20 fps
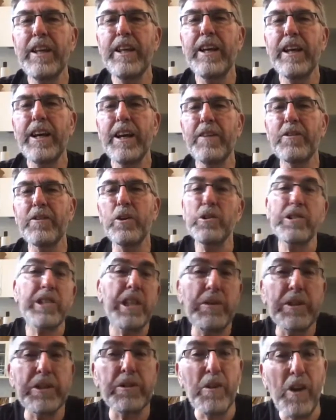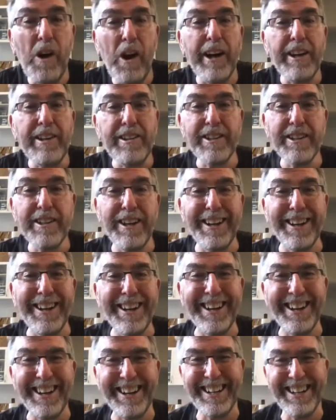Of course, he was right,
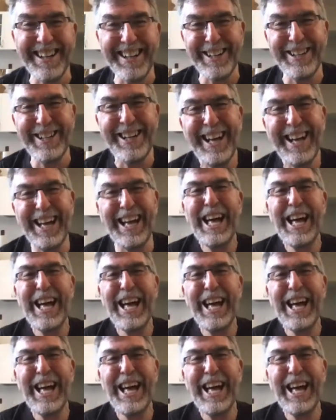but